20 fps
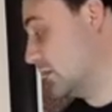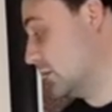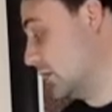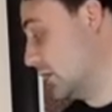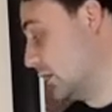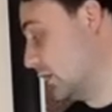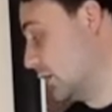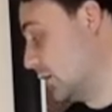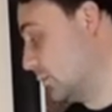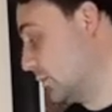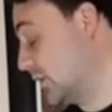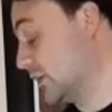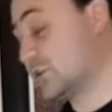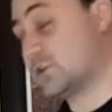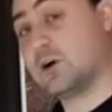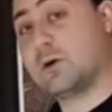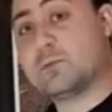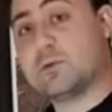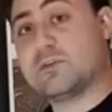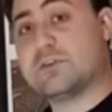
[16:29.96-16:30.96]
an
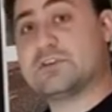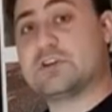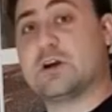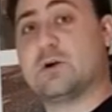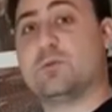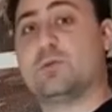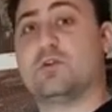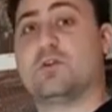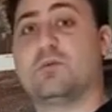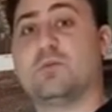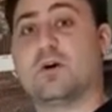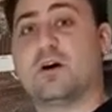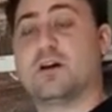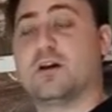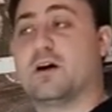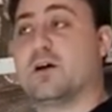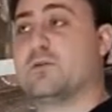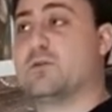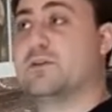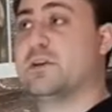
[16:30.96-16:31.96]
example of a champion in my
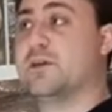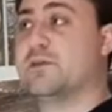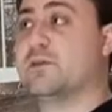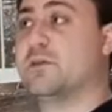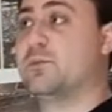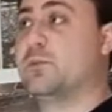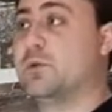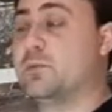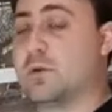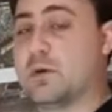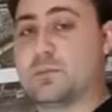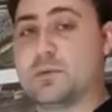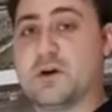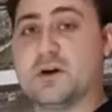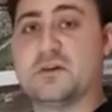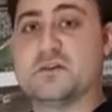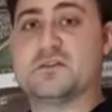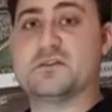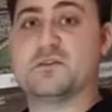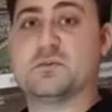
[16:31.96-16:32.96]
life would definitely be my
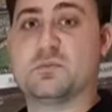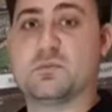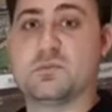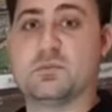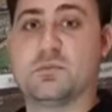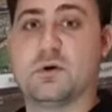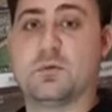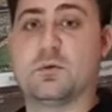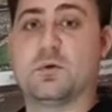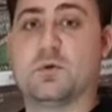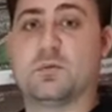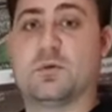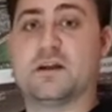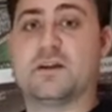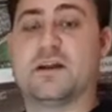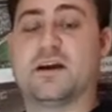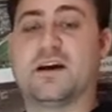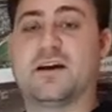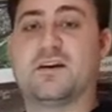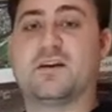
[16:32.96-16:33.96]
parents, my mom and my
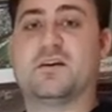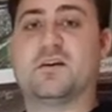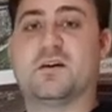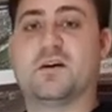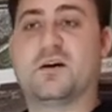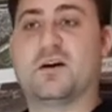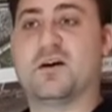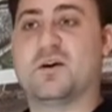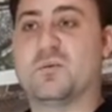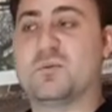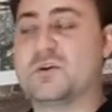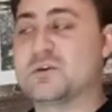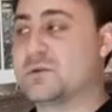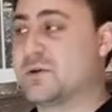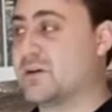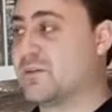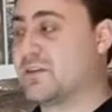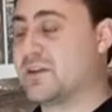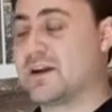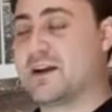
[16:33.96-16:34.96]
dad.
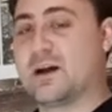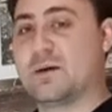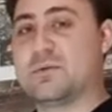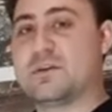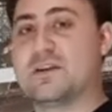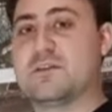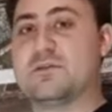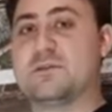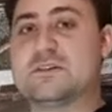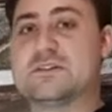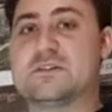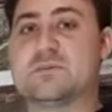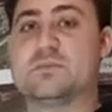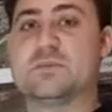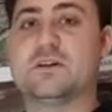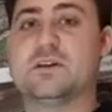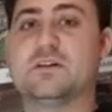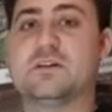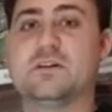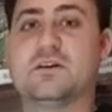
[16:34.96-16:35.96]
Whenever they come and they visit
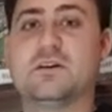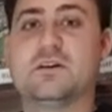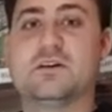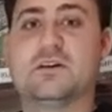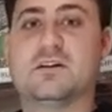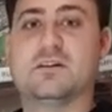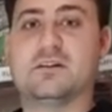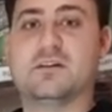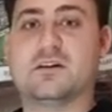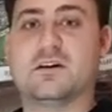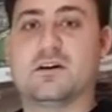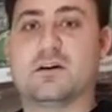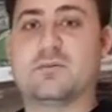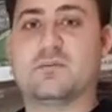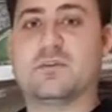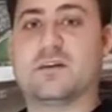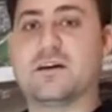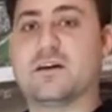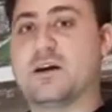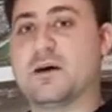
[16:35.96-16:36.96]
me,
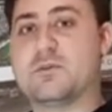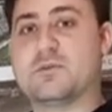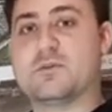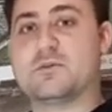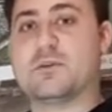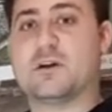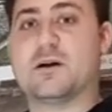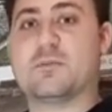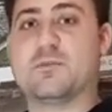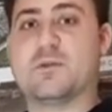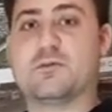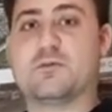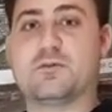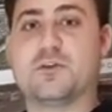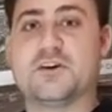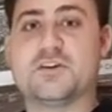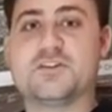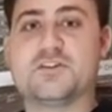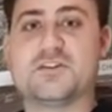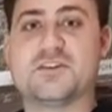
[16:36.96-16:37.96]
they're able to fill up my
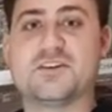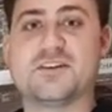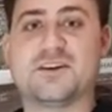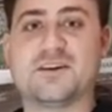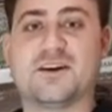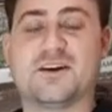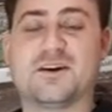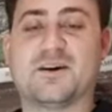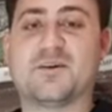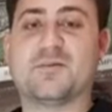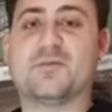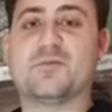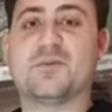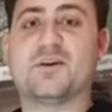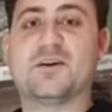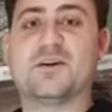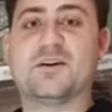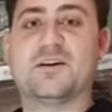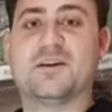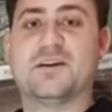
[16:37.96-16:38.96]
fridge.
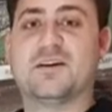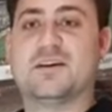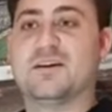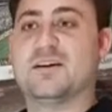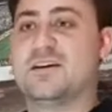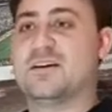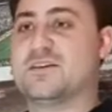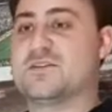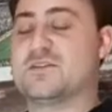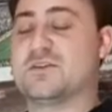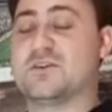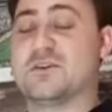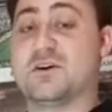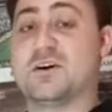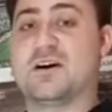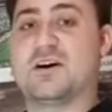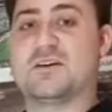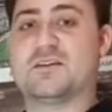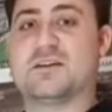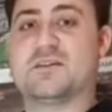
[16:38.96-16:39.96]
So yeah,
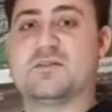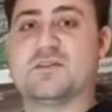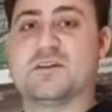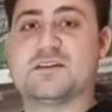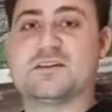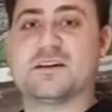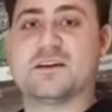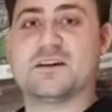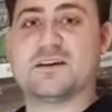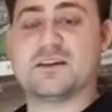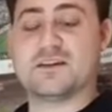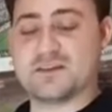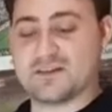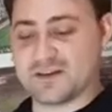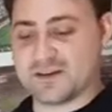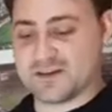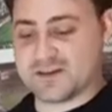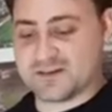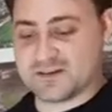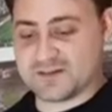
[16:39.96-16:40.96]
I'll definitely
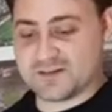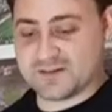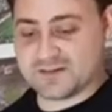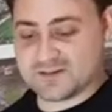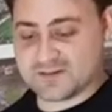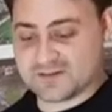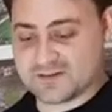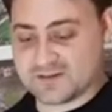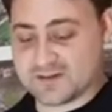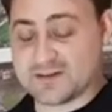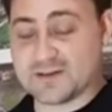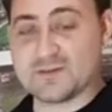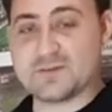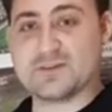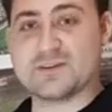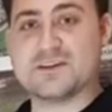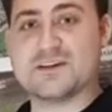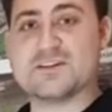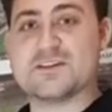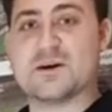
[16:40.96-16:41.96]
say they're
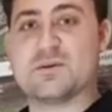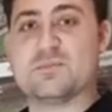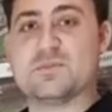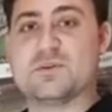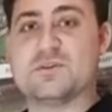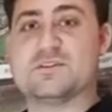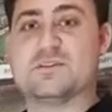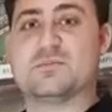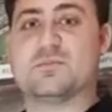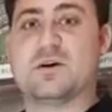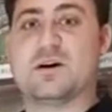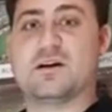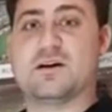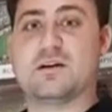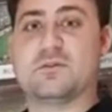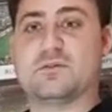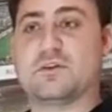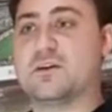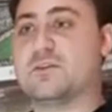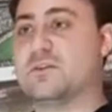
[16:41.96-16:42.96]
definitely champions in my
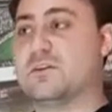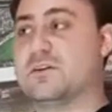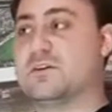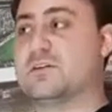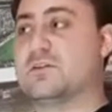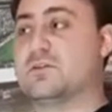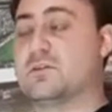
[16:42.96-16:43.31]
life. They really